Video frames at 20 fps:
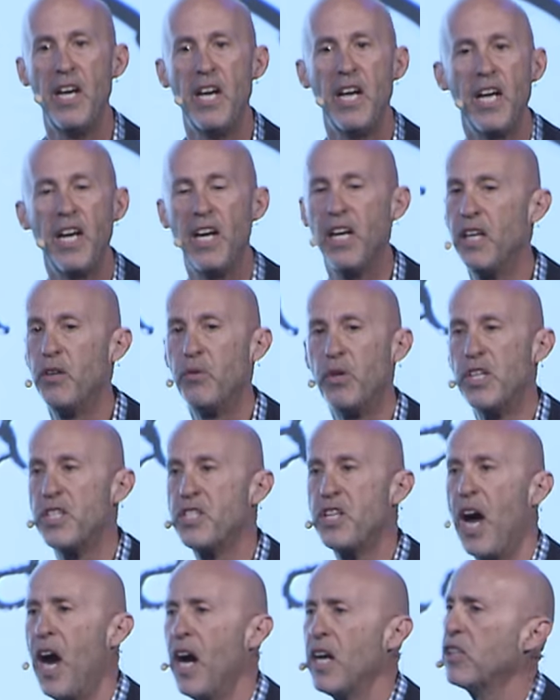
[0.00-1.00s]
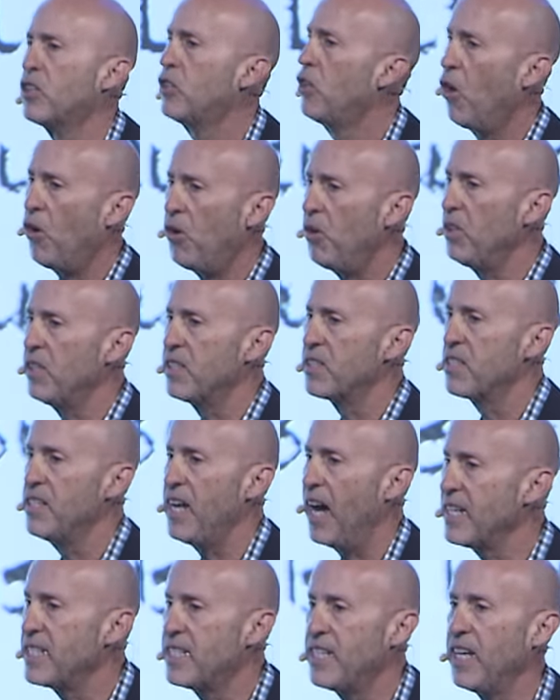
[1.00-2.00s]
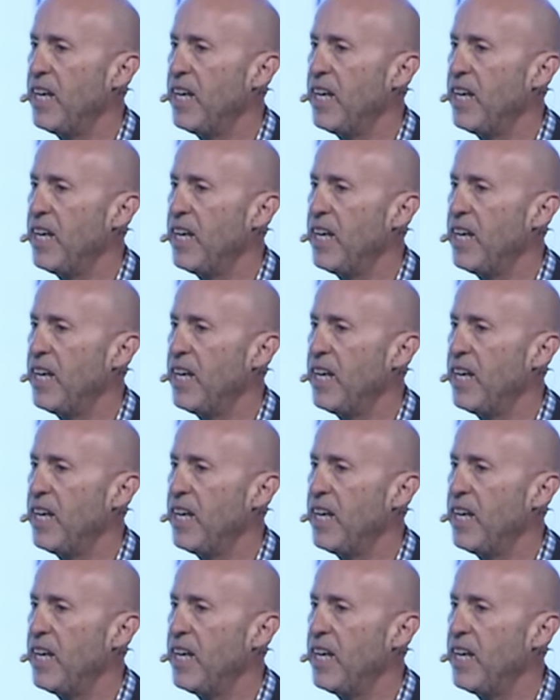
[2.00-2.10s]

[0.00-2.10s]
In other words, our goal is not to